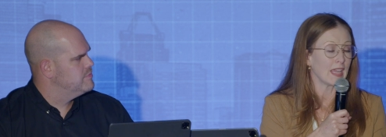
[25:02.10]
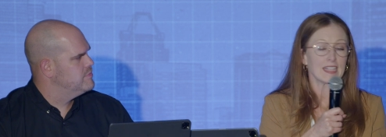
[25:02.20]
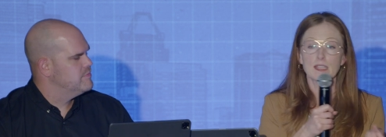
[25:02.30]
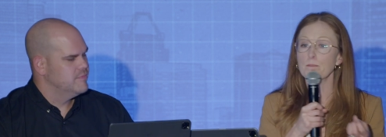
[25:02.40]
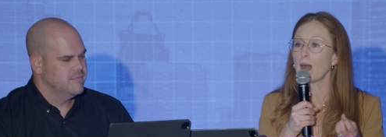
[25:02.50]

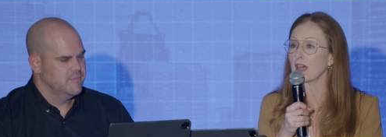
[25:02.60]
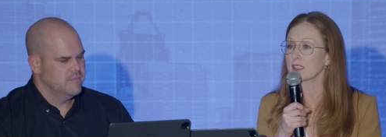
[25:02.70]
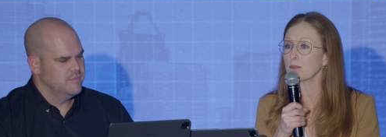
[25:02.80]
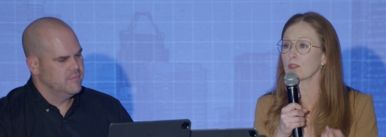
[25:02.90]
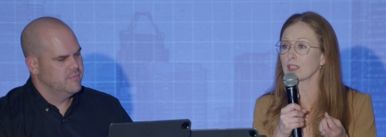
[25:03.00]
Speaker 1: It's
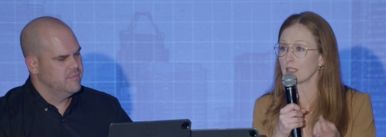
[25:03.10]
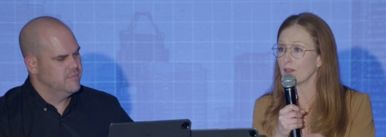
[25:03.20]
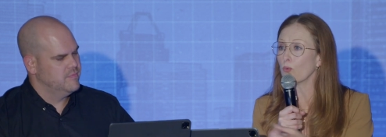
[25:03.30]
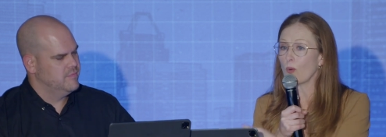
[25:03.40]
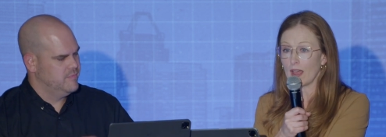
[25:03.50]
impossible to
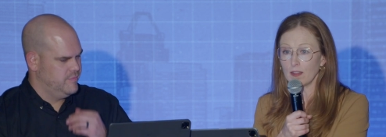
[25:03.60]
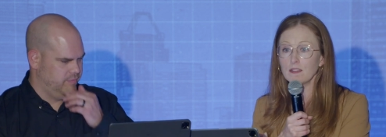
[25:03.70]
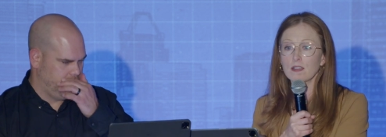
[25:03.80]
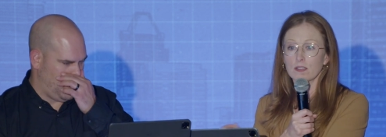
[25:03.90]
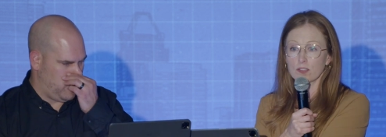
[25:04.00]
love
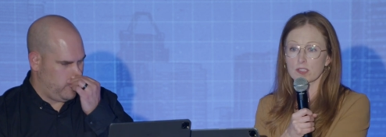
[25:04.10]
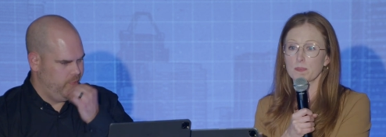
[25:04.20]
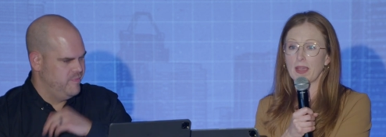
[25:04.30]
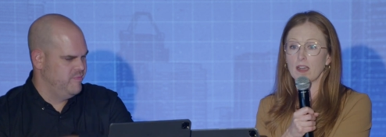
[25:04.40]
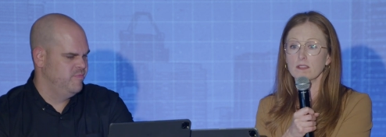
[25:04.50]
well your
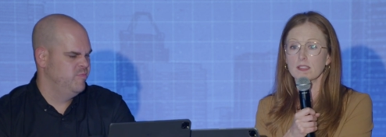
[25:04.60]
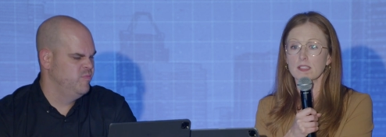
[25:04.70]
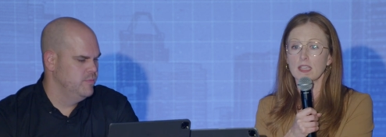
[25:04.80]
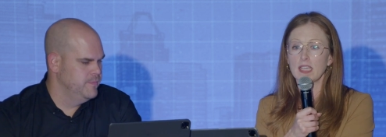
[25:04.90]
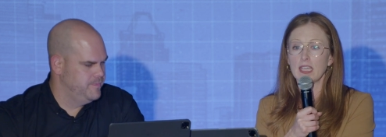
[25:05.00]

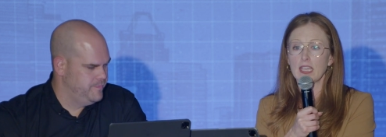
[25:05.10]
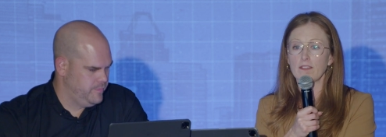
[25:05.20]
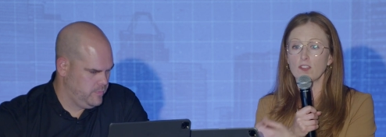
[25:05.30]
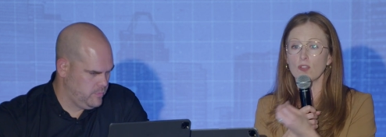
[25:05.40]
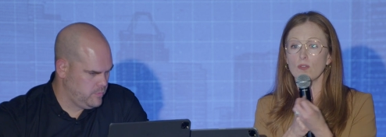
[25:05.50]
spouse
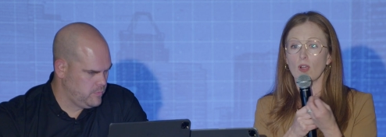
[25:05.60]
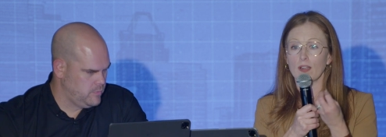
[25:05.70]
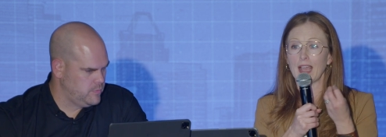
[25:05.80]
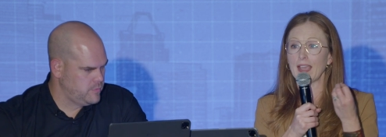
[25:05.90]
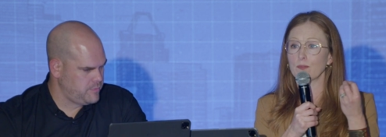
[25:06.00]
if you
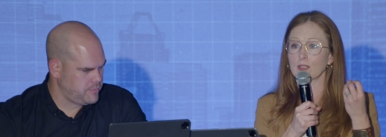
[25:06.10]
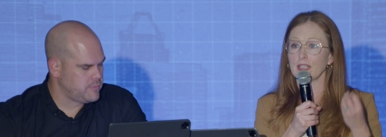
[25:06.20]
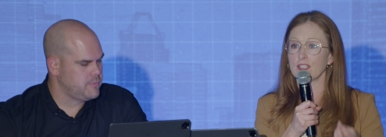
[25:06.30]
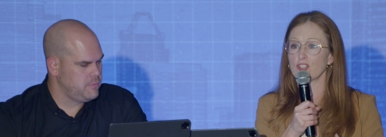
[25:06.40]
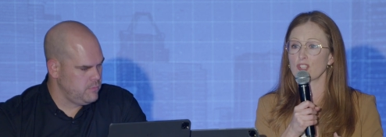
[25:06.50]
are not in
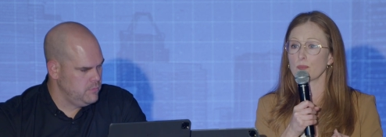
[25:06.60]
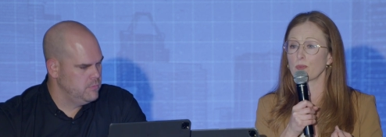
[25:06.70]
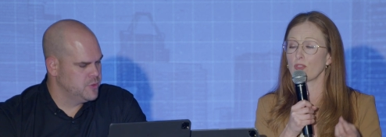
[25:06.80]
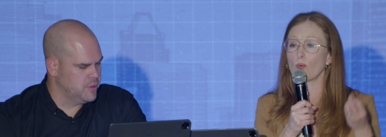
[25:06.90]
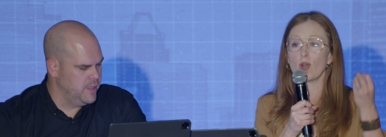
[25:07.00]

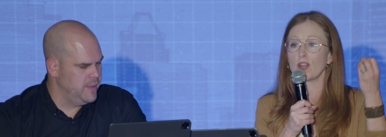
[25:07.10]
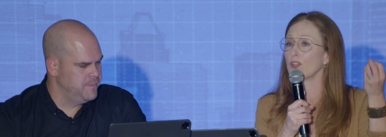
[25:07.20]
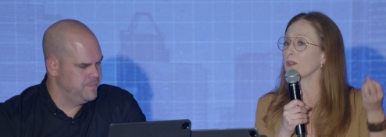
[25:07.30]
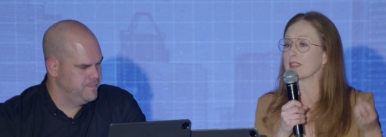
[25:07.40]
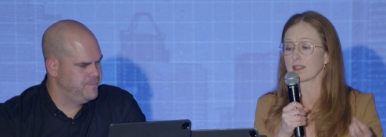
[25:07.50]
relationship with the one
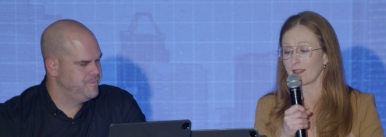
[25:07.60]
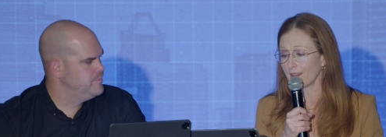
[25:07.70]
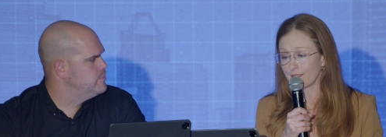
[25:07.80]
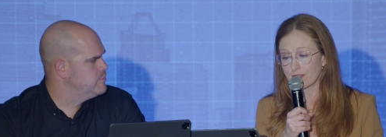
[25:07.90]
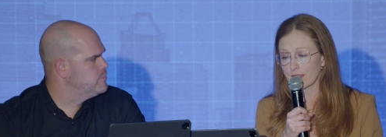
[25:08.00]
who is
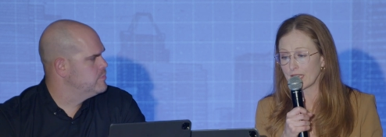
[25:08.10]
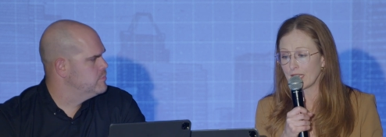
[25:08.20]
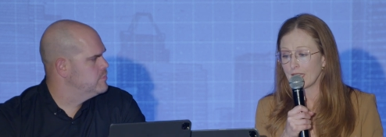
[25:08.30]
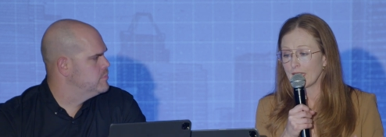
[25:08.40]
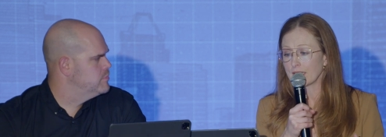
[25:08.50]
love.
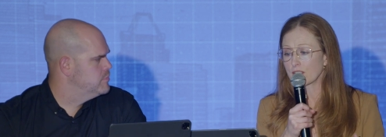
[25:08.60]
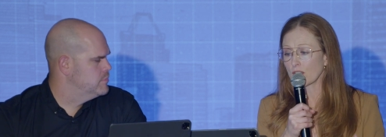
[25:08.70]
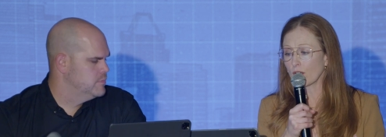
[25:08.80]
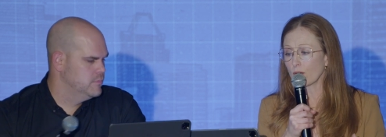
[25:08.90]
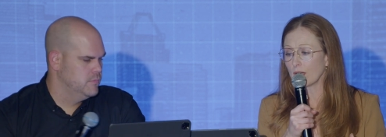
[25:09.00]
And
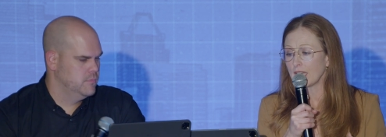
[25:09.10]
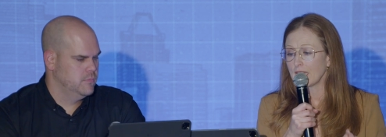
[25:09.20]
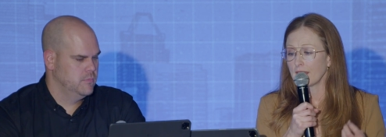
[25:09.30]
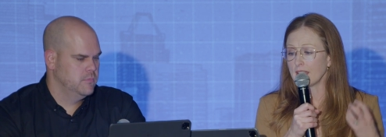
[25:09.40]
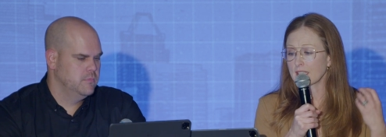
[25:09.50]
so
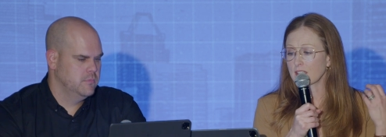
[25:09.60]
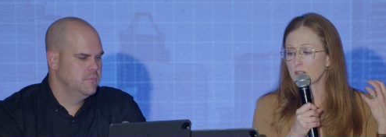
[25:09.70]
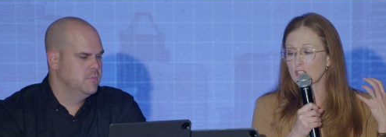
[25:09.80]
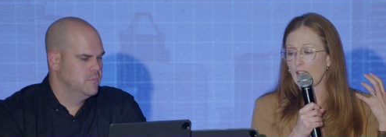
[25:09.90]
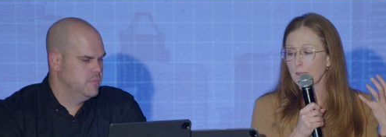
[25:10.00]
this
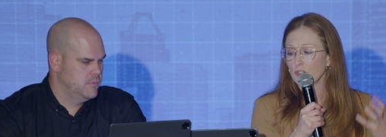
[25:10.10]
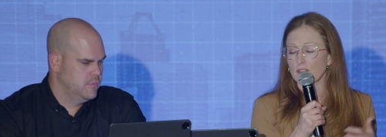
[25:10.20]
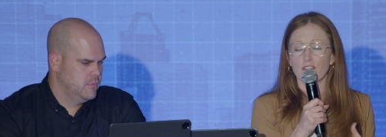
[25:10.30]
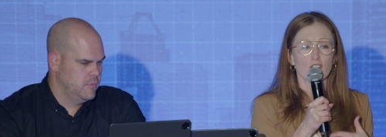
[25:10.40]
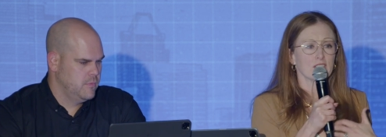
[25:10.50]

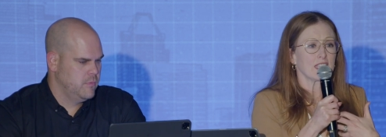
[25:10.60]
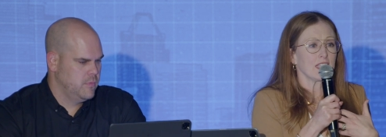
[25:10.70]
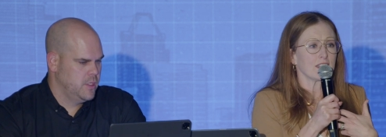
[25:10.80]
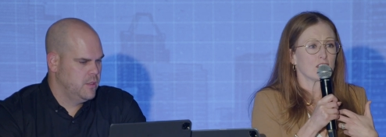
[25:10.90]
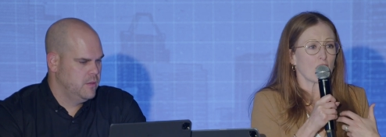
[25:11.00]
chapter of
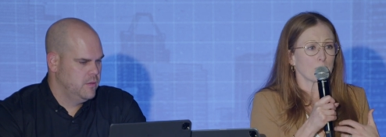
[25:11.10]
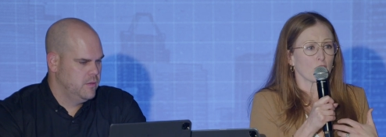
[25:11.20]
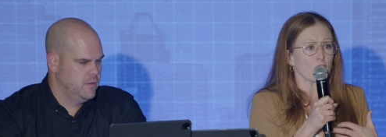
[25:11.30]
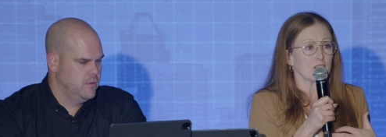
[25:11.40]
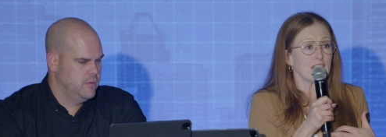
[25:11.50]
13
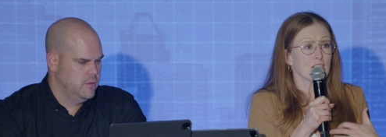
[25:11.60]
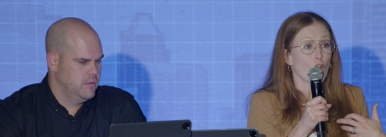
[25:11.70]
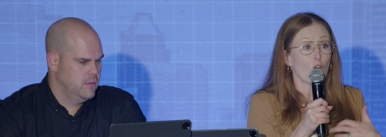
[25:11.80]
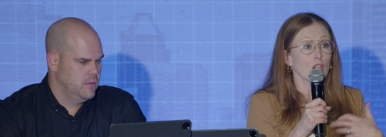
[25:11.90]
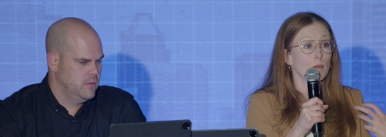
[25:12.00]
chapter 13 is
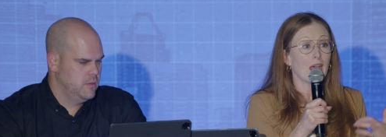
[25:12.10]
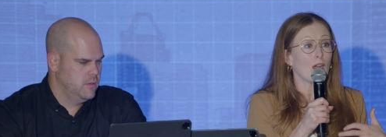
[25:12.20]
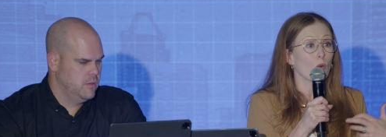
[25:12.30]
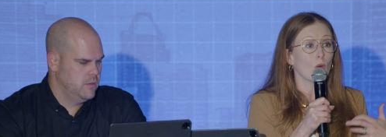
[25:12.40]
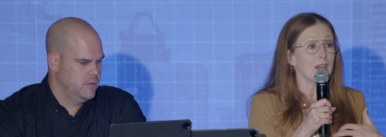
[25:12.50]
all
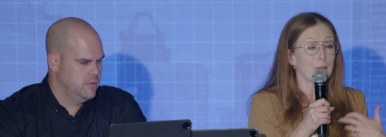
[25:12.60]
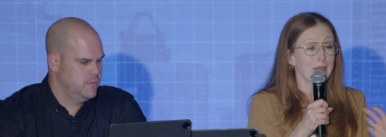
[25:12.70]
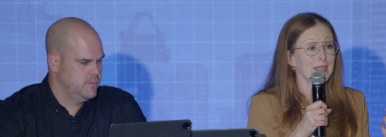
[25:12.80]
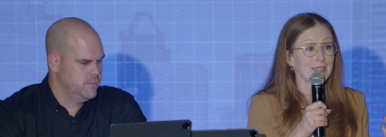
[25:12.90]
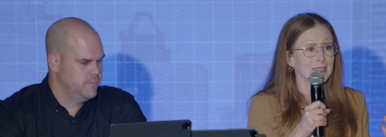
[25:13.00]
about what it
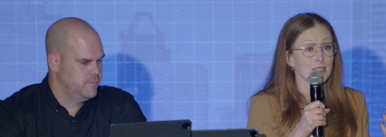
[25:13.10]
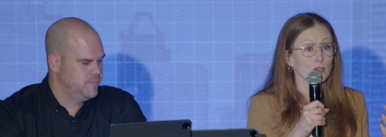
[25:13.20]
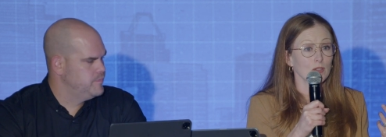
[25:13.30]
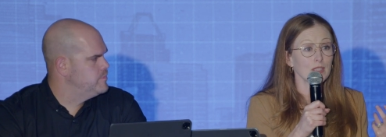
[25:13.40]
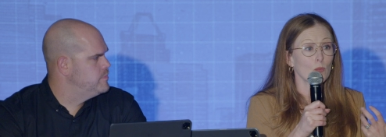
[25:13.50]
means
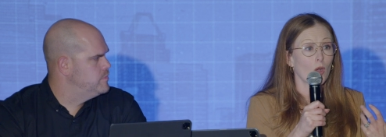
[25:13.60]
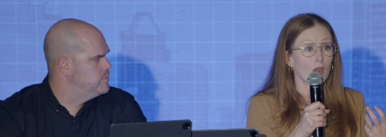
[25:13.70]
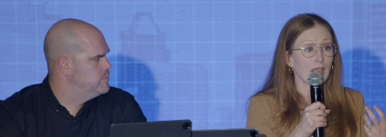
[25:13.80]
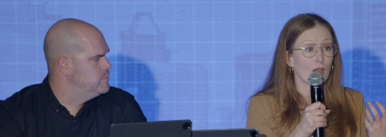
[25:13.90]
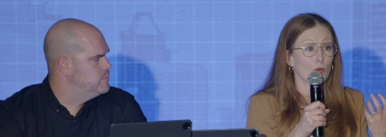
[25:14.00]
to really
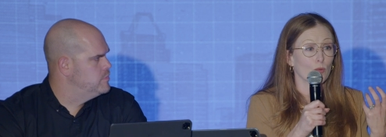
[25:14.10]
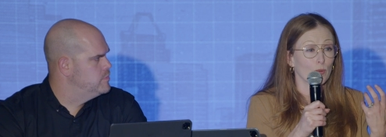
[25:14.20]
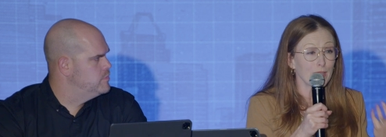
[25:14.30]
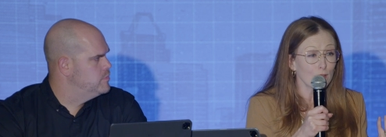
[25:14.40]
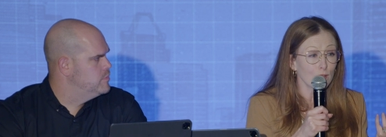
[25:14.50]
walk out
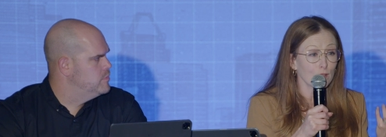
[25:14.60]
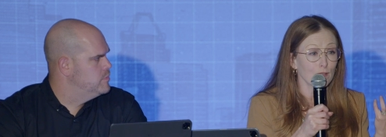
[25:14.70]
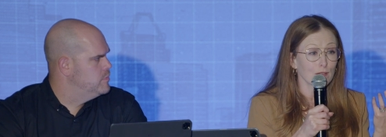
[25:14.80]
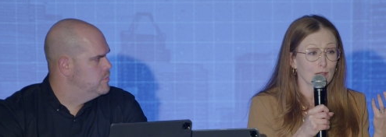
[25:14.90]
real